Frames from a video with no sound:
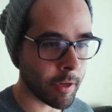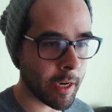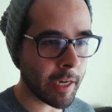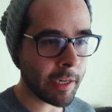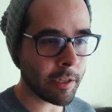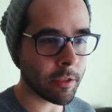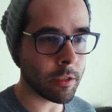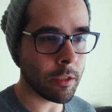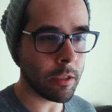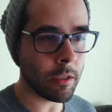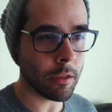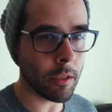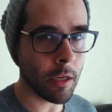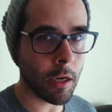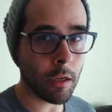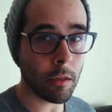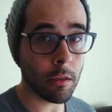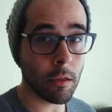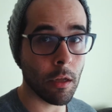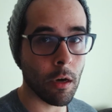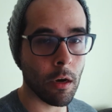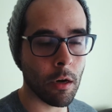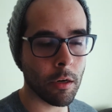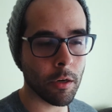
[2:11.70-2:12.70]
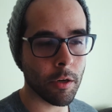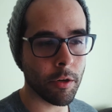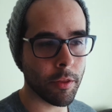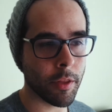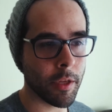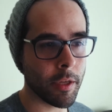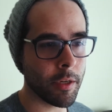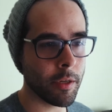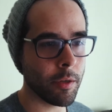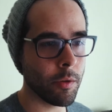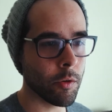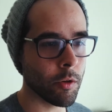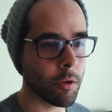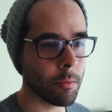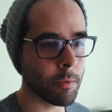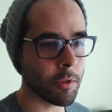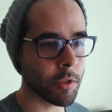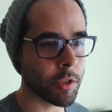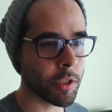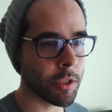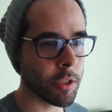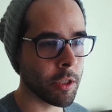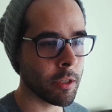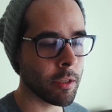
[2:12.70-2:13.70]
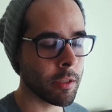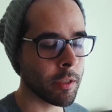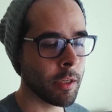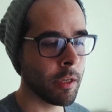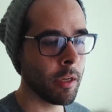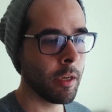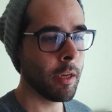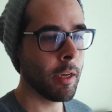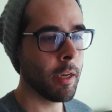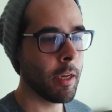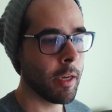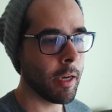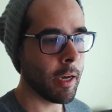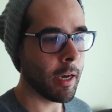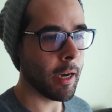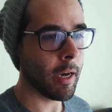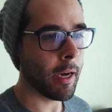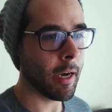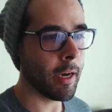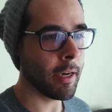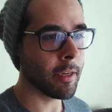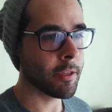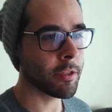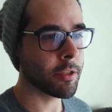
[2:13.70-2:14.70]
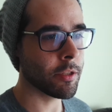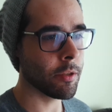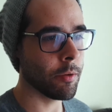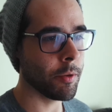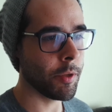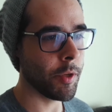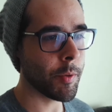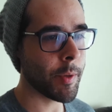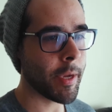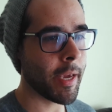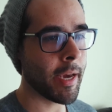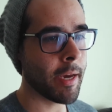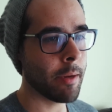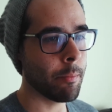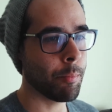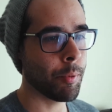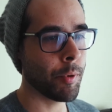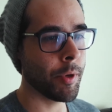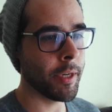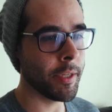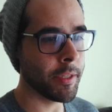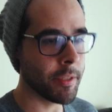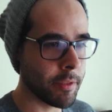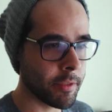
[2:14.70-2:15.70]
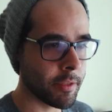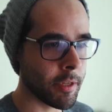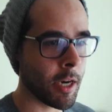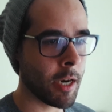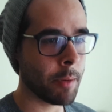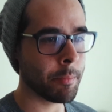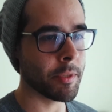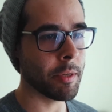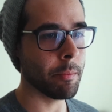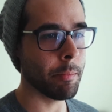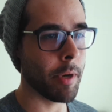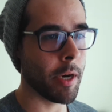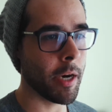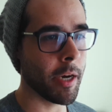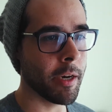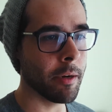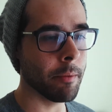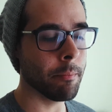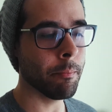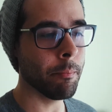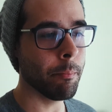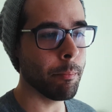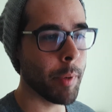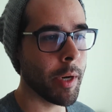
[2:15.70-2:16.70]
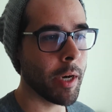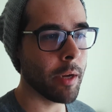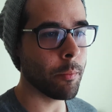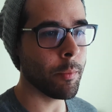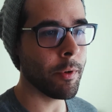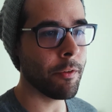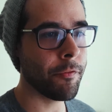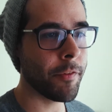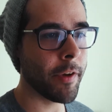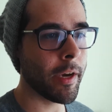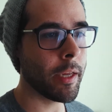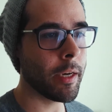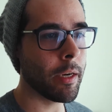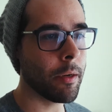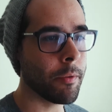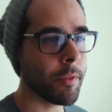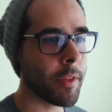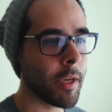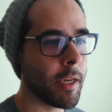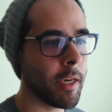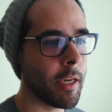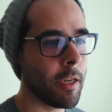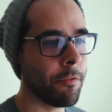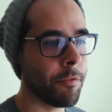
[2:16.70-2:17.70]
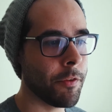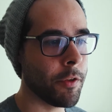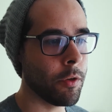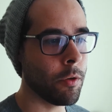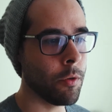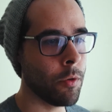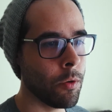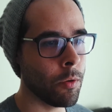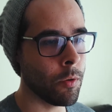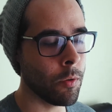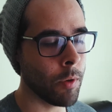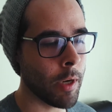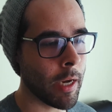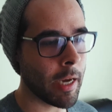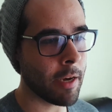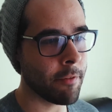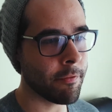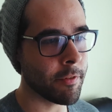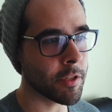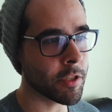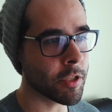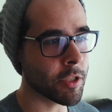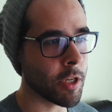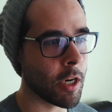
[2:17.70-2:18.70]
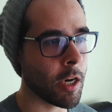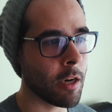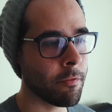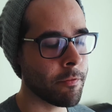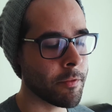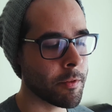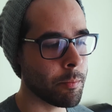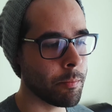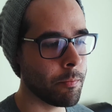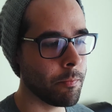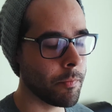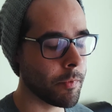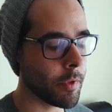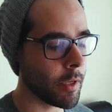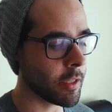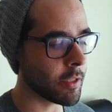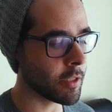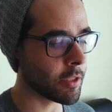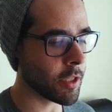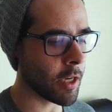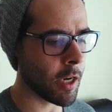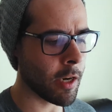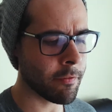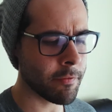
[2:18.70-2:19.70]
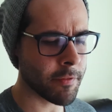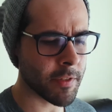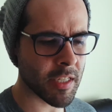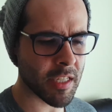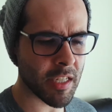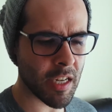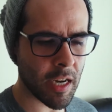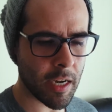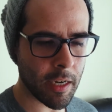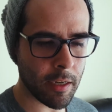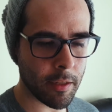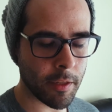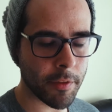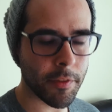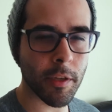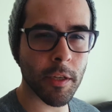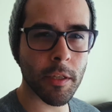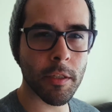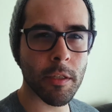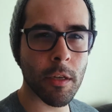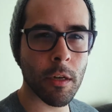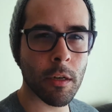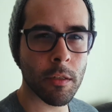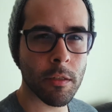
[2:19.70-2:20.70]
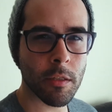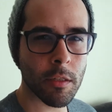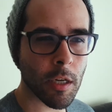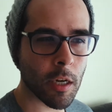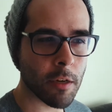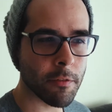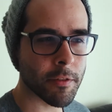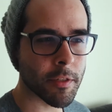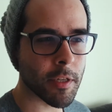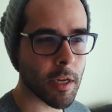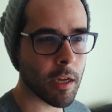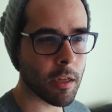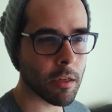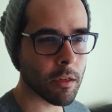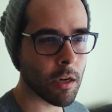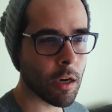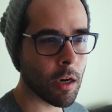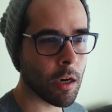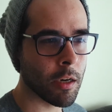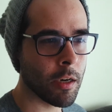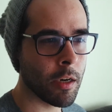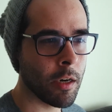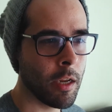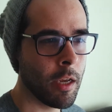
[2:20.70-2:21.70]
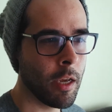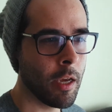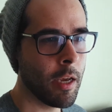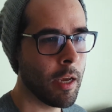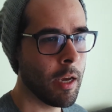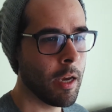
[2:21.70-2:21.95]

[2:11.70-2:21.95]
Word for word: actually a lot longer than a normal shirt, so you can't print top to bottom. But we found out that if you have a soft style, I think it's called, soft style cotton,